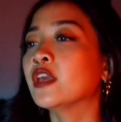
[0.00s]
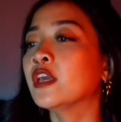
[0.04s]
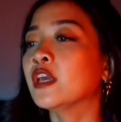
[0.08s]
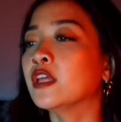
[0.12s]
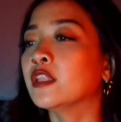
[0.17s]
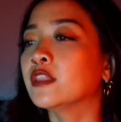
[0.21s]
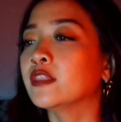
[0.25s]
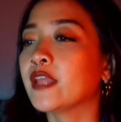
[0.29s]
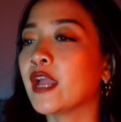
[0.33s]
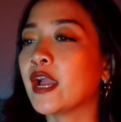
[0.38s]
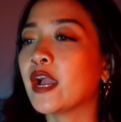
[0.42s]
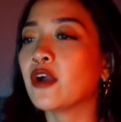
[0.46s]

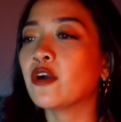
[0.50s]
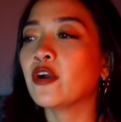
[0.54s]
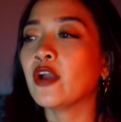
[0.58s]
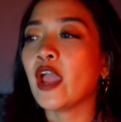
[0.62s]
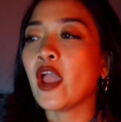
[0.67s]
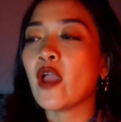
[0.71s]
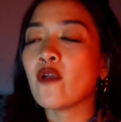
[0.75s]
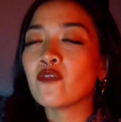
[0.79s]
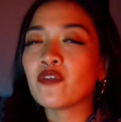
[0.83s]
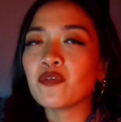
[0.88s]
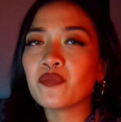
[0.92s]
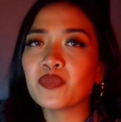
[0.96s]
Now,
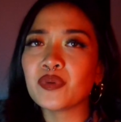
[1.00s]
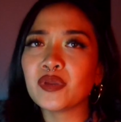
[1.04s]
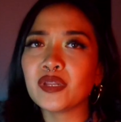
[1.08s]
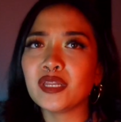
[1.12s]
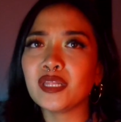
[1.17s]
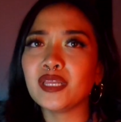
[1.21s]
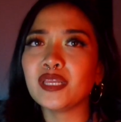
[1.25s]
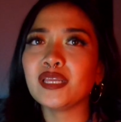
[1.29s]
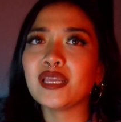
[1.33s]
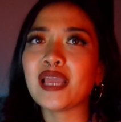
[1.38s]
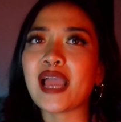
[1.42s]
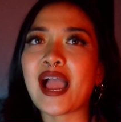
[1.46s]

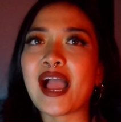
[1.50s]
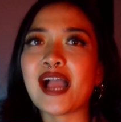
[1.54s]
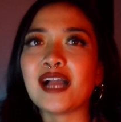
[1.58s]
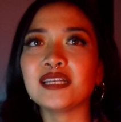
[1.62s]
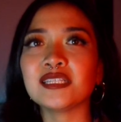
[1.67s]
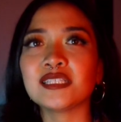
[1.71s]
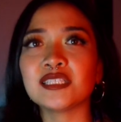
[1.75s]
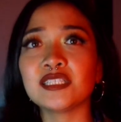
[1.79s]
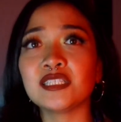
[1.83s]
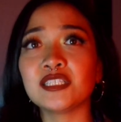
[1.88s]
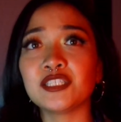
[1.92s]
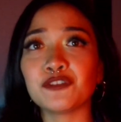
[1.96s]
everybody has
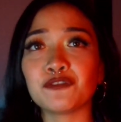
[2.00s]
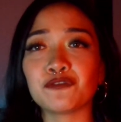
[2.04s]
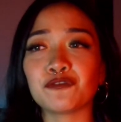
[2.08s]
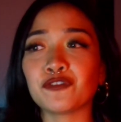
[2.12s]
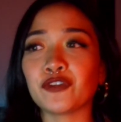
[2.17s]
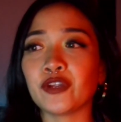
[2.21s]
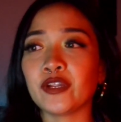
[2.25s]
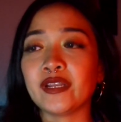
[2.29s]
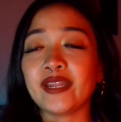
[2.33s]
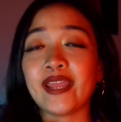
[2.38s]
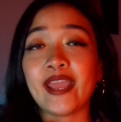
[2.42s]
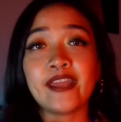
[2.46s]
a
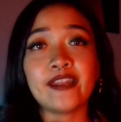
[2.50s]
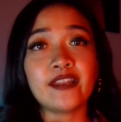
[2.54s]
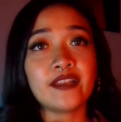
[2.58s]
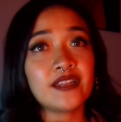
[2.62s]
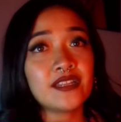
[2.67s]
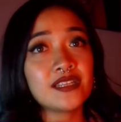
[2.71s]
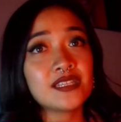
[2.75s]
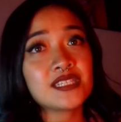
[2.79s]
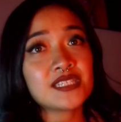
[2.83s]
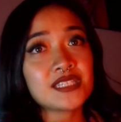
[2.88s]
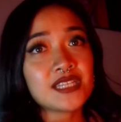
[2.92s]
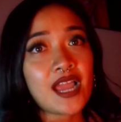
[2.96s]
different
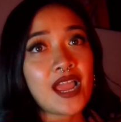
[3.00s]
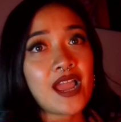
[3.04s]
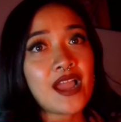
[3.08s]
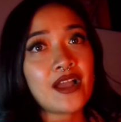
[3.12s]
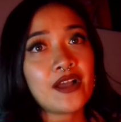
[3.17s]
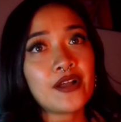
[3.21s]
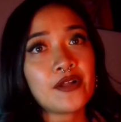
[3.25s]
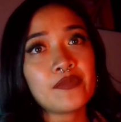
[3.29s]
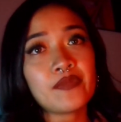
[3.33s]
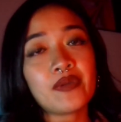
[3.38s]
editing style.